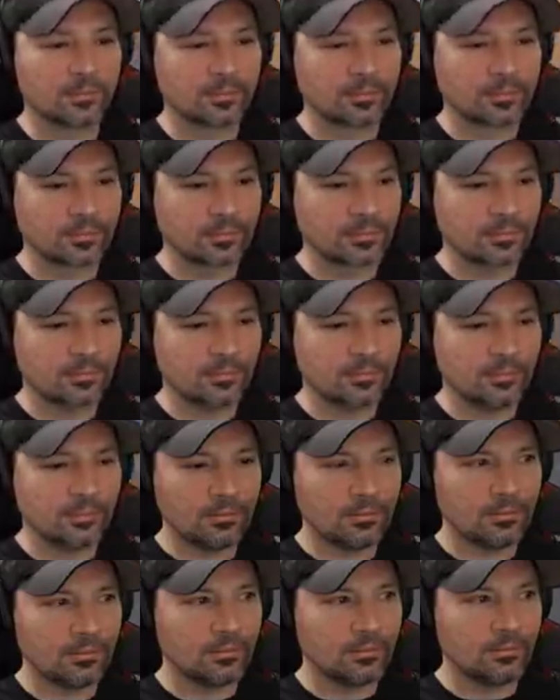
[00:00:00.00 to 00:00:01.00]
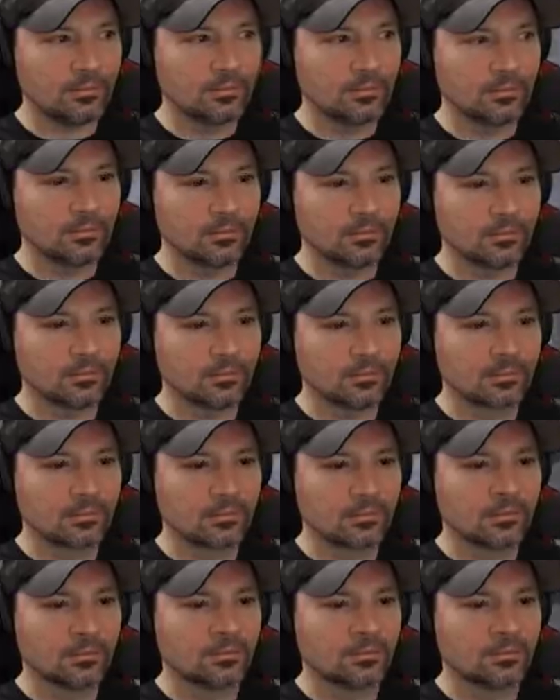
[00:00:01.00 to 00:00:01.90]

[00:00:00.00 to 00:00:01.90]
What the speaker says: (silence)